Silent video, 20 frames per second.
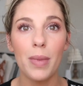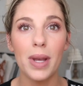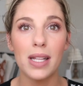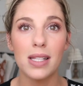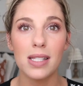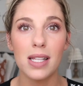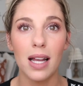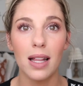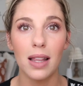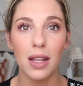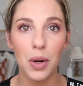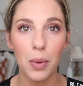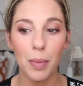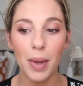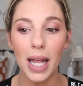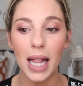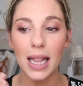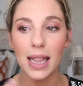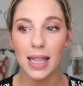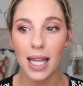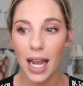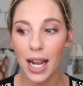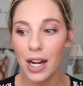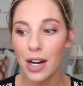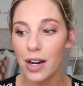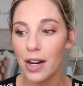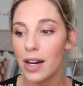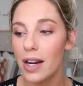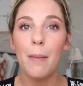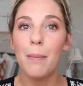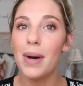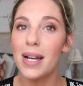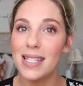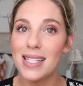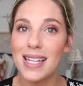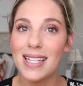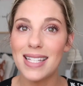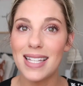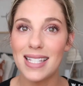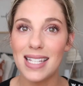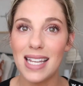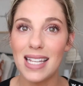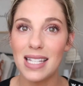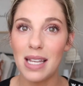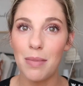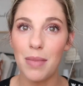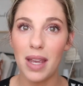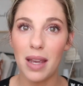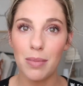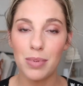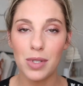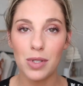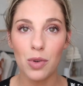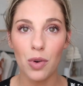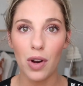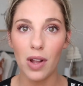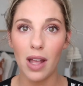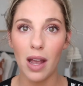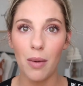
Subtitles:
It's a little bit lighter, but since this is a makeup tutorial,